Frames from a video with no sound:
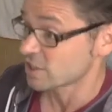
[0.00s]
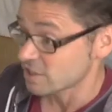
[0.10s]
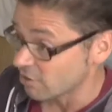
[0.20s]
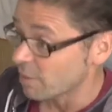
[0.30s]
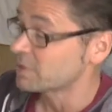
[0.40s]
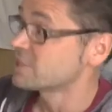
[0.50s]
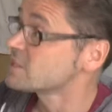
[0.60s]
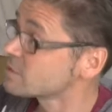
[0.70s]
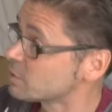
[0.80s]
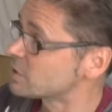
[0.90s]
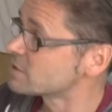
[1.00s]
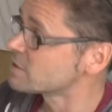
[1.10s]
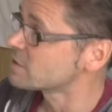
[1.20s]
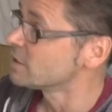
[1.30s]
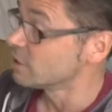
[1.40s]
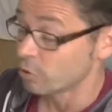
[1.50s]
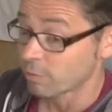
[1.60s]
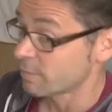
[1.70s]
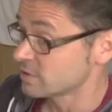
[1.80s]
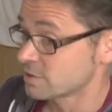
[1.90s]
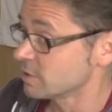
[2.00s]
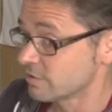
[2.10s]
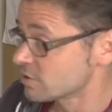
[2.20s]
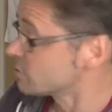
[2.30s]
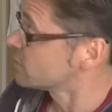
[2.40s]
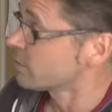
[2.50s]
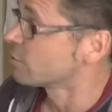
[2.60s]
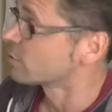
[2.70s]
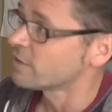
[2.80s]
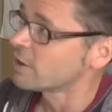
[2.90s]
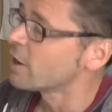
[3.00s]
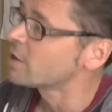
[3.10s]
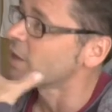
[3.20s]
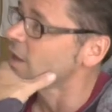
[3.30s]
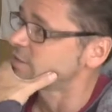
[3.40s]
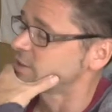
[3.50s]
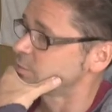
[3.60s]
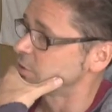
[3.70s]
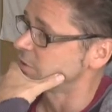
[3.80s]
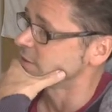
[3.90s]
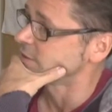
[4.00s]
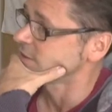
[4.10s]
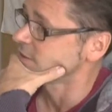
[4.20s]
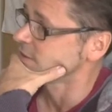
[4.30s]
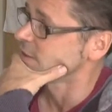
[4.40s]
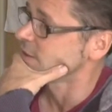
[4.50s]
us are our participants, mm. or possibly also it's autoethnography, our own life experience. Mm.